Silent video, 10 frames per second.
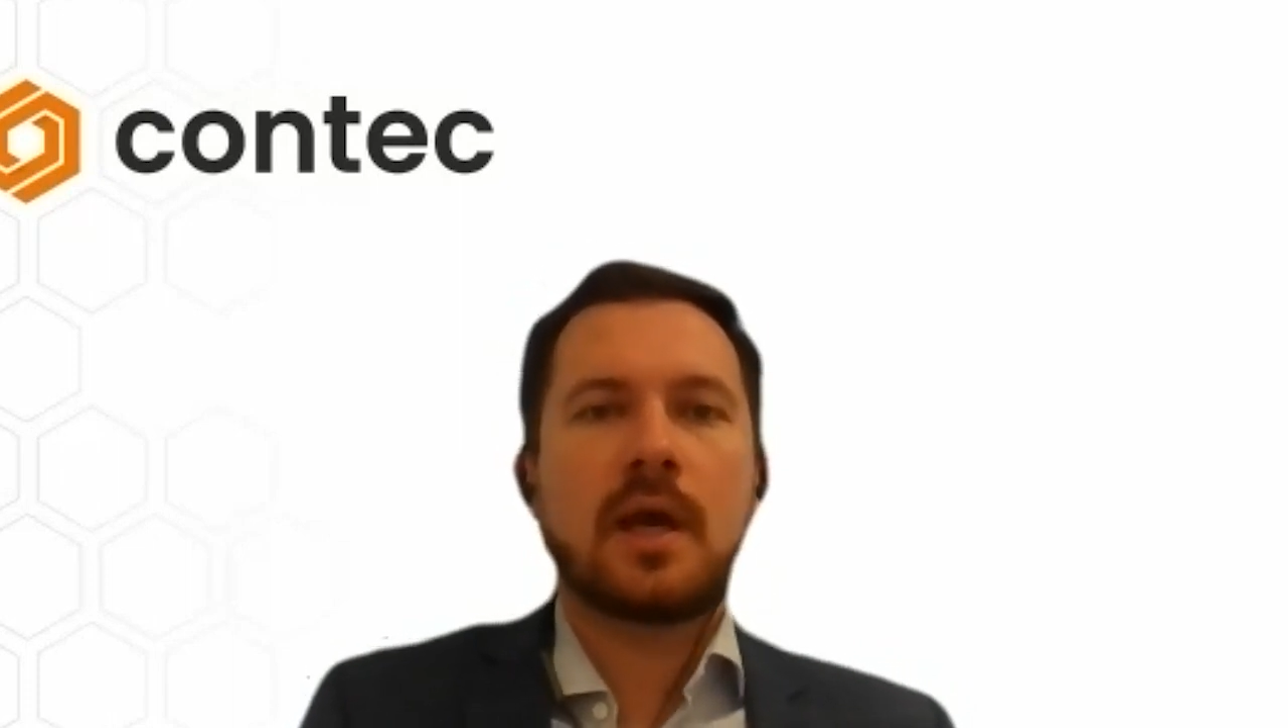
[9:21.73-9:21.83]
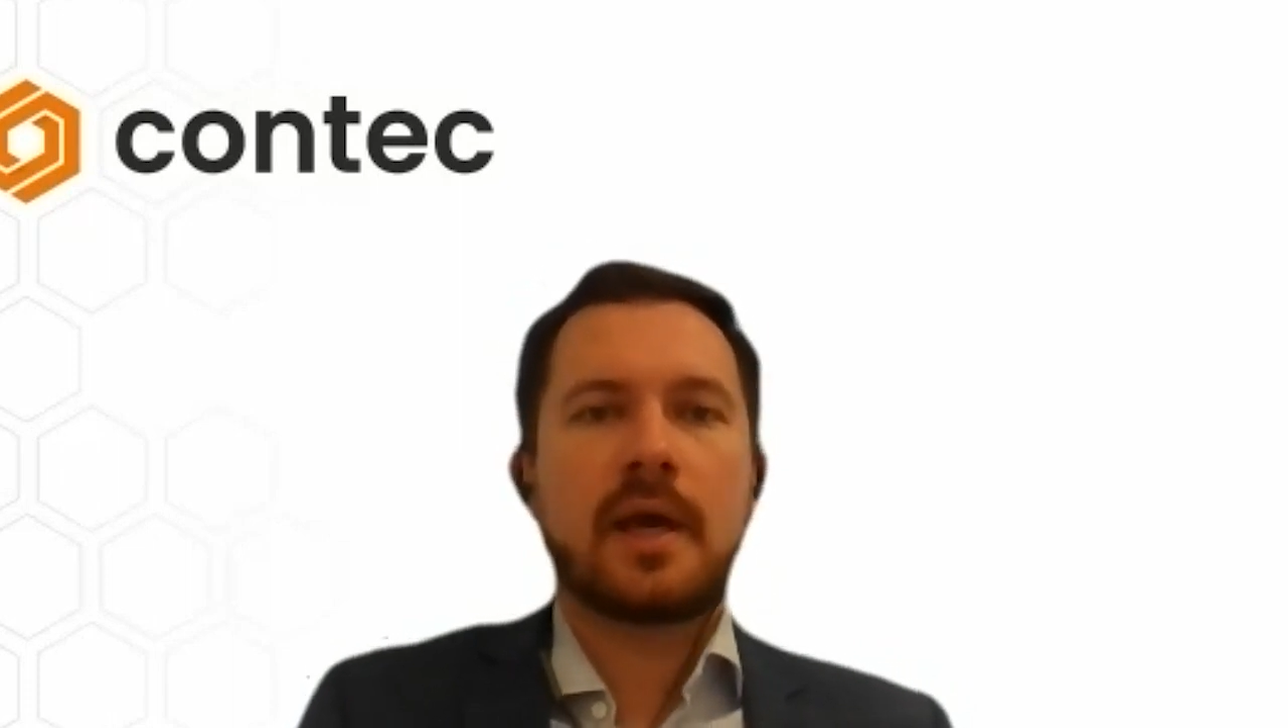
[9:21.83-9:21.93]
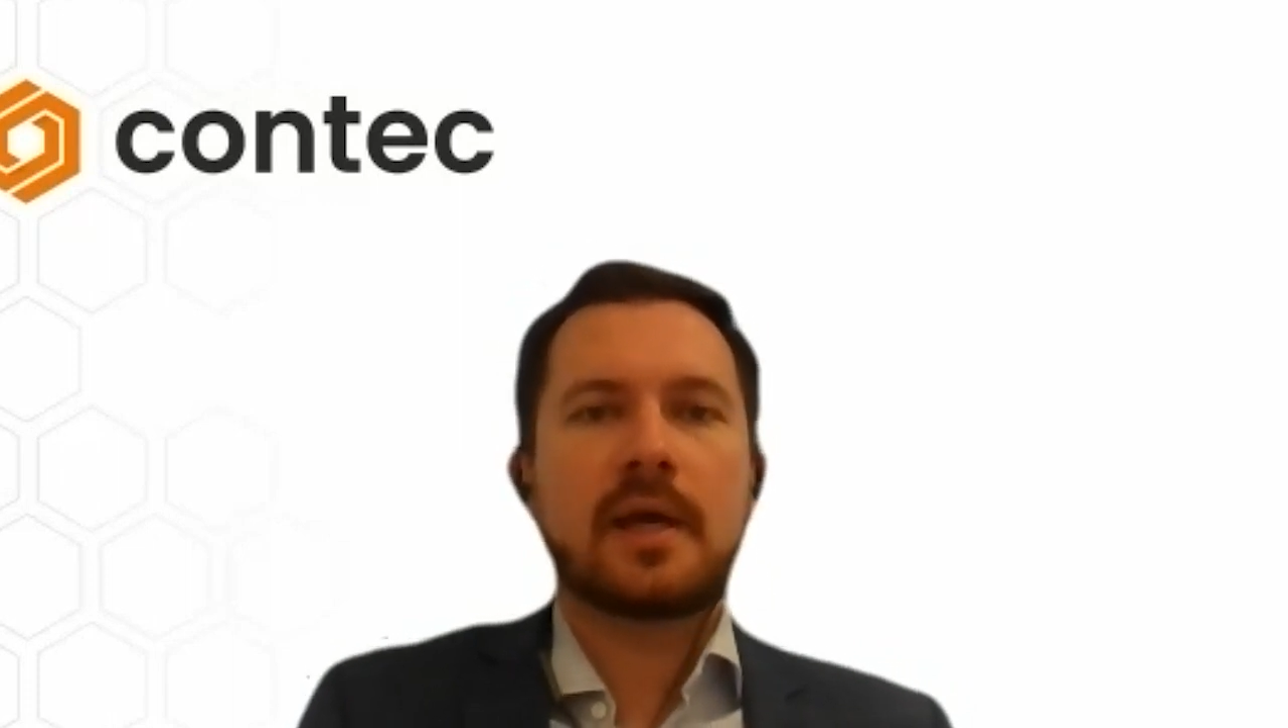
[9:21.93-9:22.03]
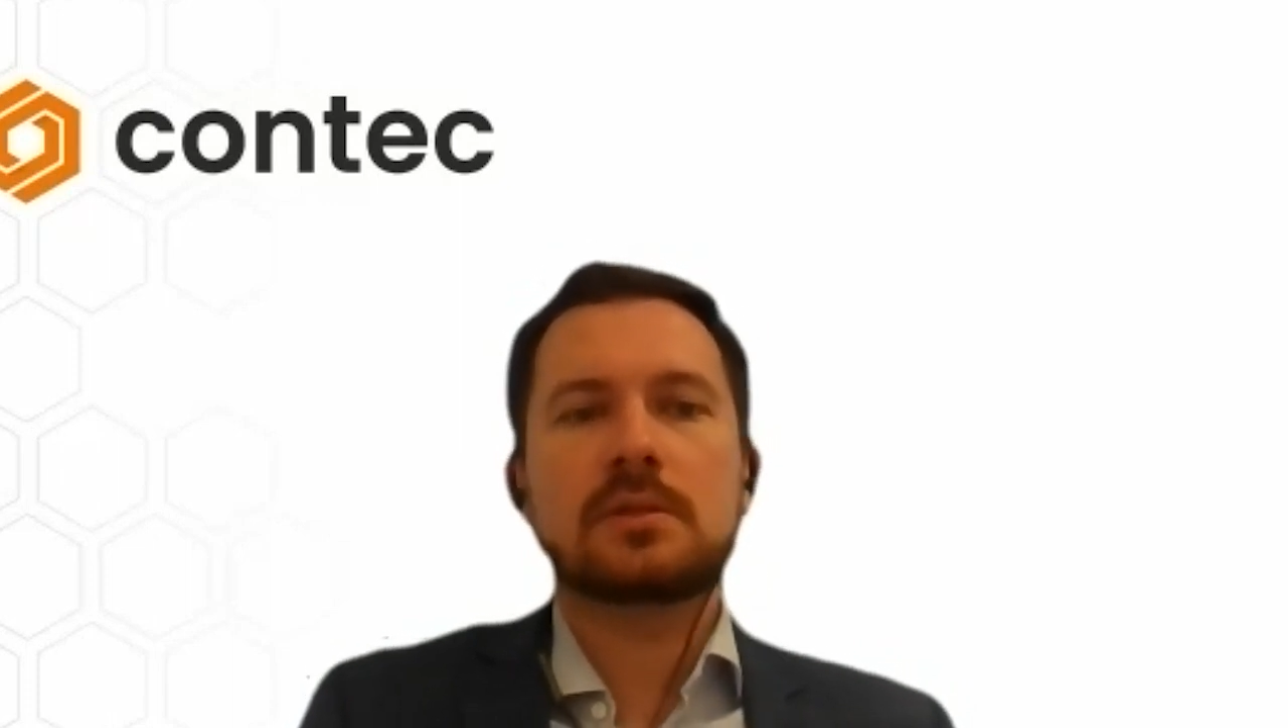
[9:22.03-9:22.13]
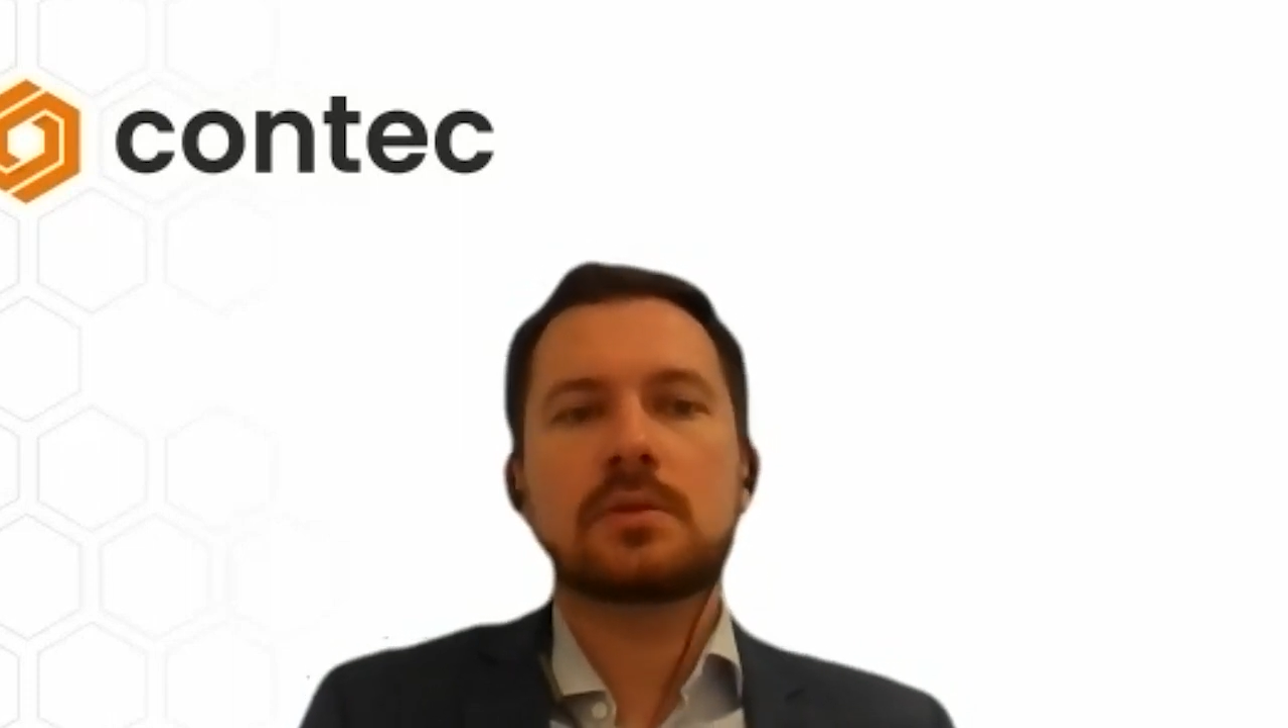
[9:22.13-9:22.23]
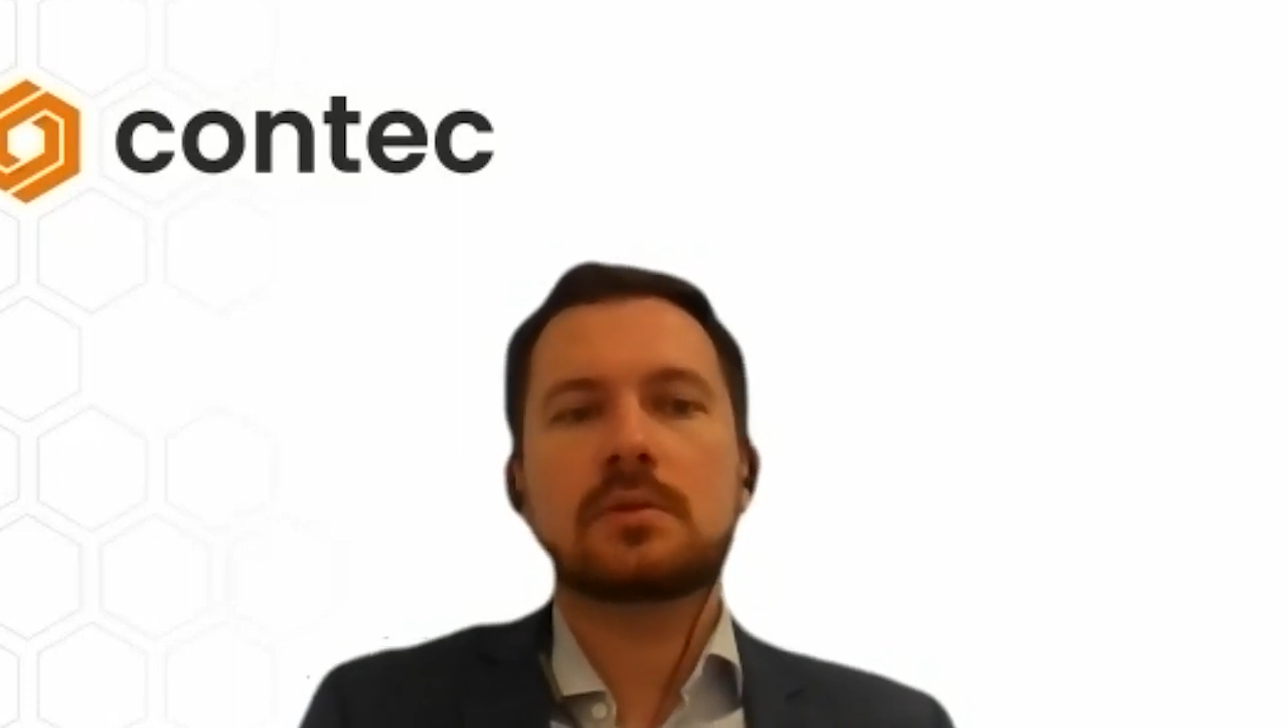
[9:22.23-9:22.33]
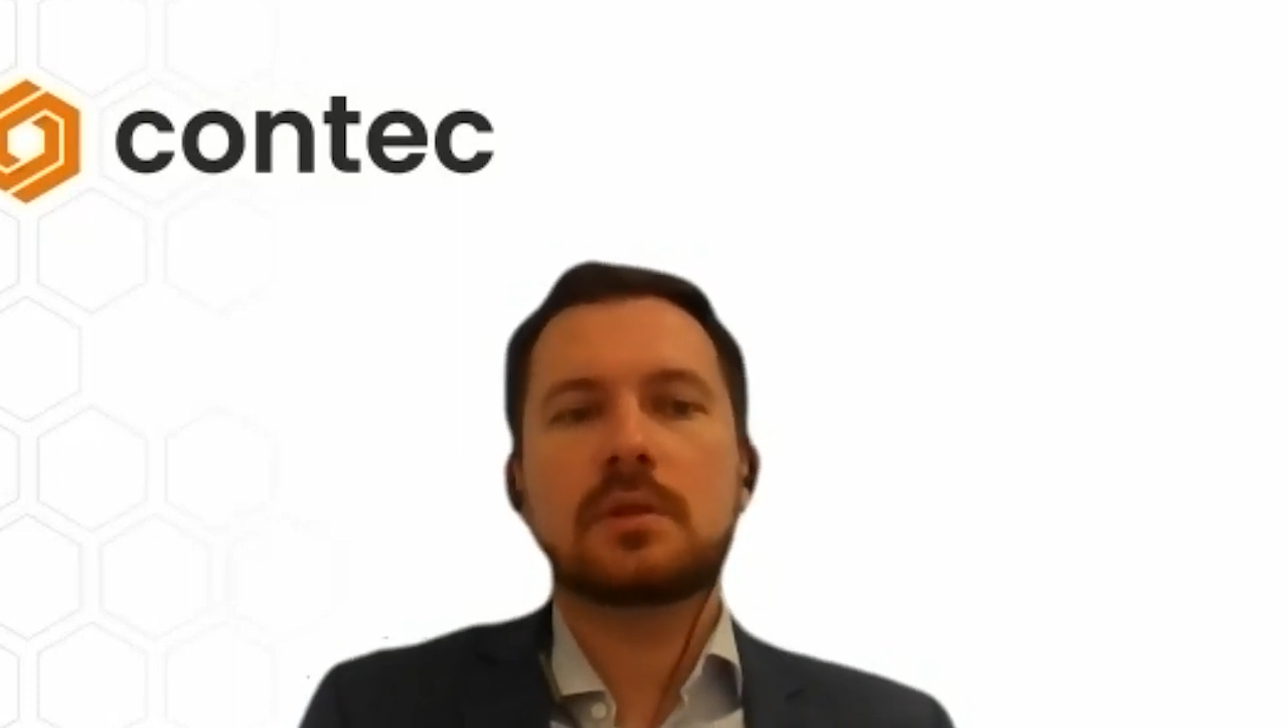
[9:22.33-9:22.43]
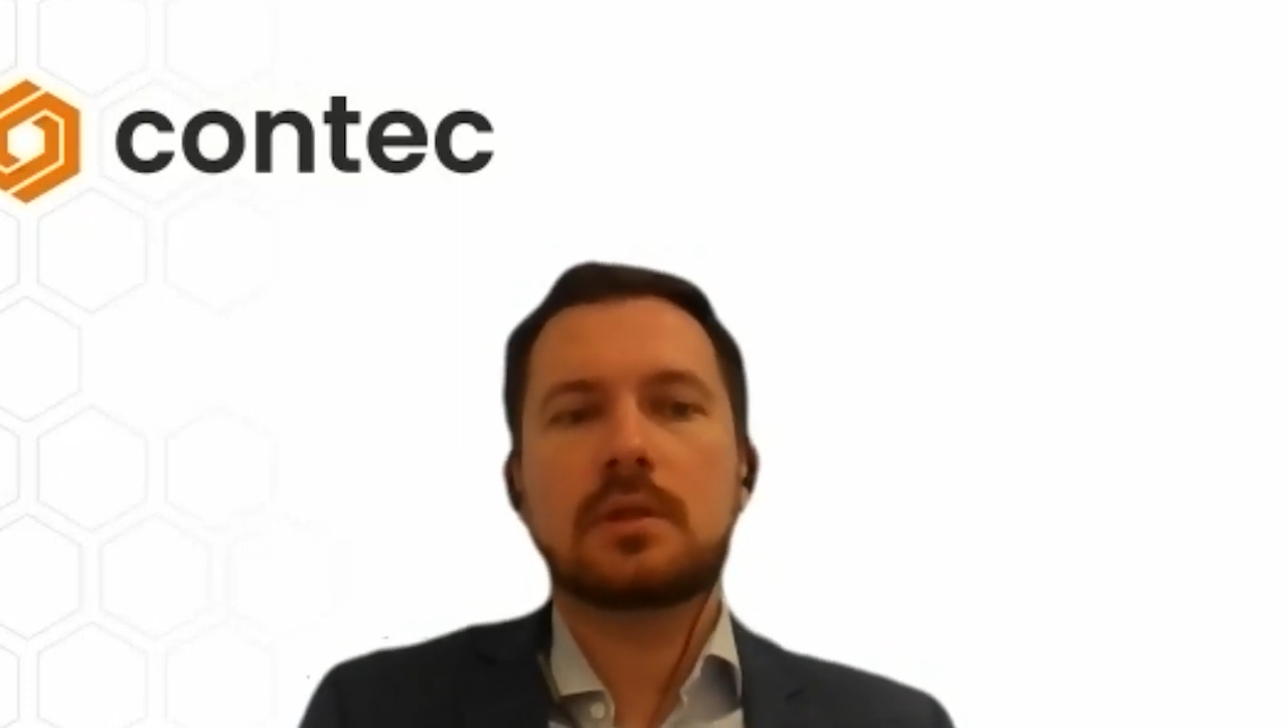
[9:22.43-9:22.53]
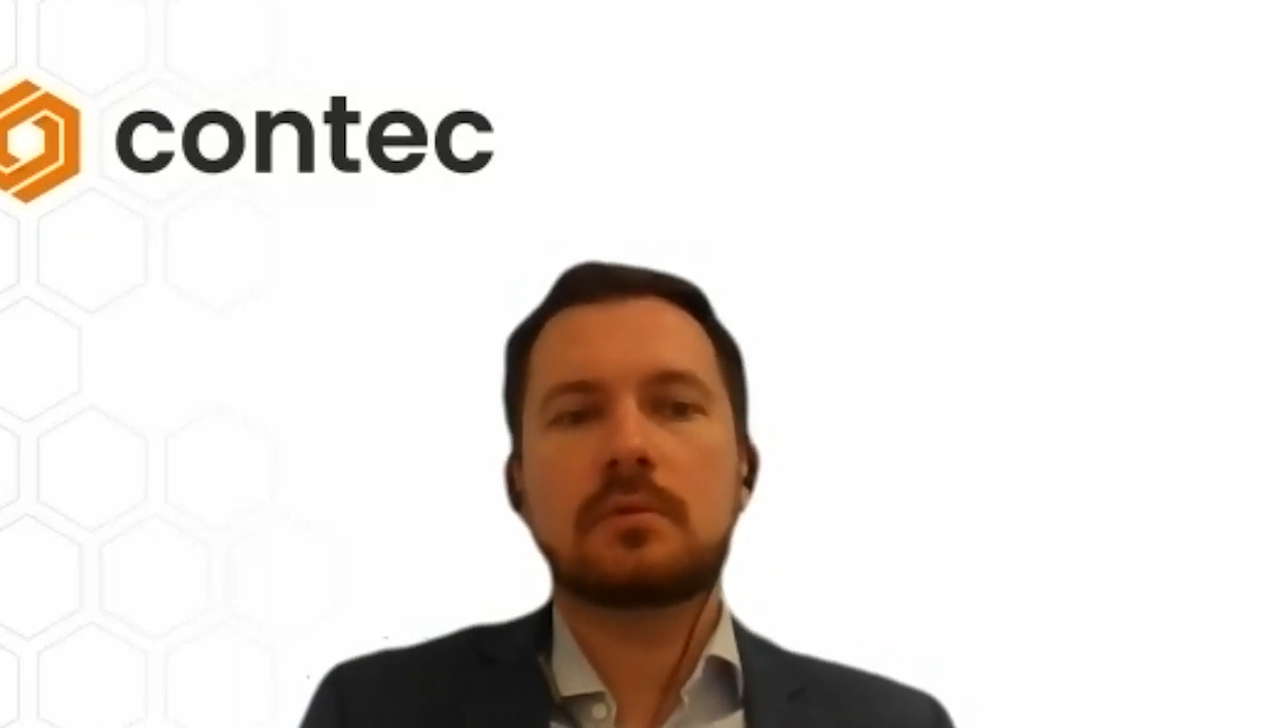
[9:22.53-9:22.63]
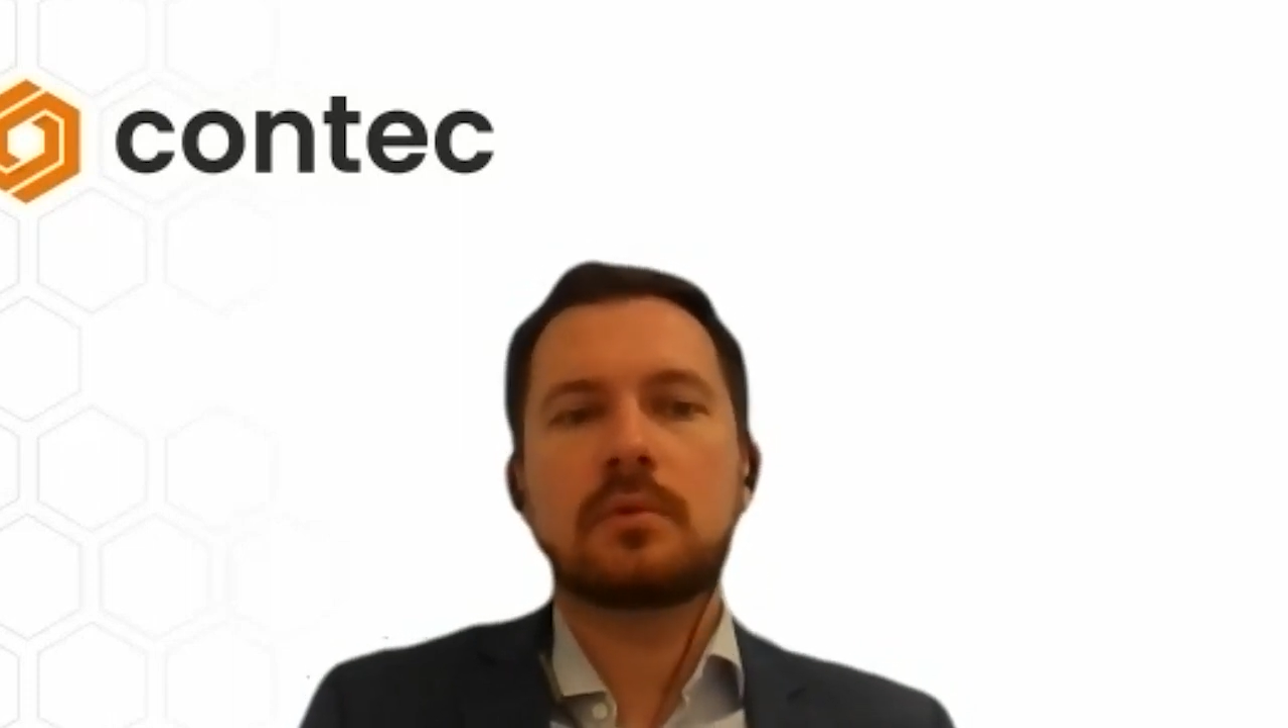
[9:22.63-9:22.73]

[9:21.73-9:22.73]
has to deal